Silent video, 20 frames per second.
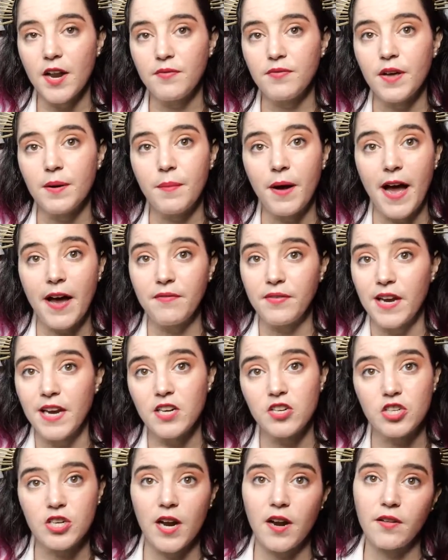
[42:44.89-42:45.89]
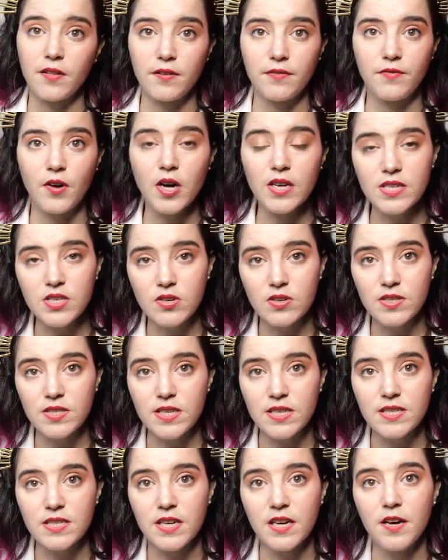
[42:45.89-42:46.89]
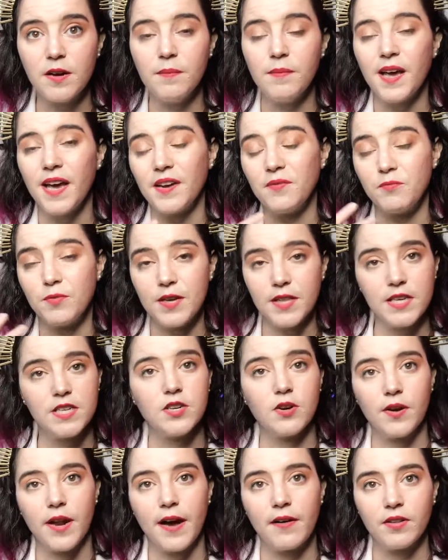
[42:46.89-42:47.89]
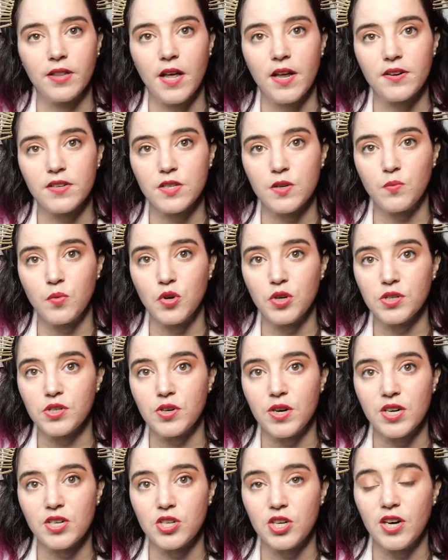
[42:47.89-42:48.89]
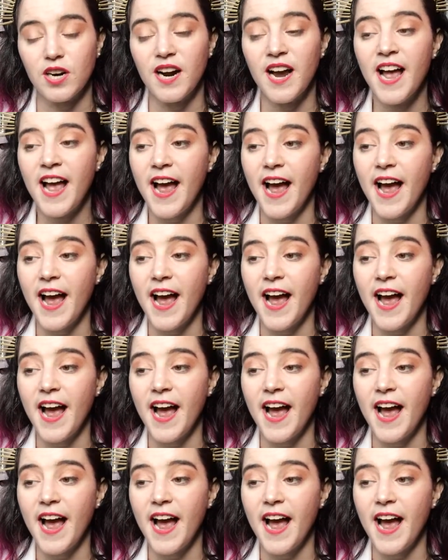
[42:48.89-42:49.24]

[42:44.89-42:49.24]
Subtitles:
of them have aged out of the foster system and really don't have a lot of support structure.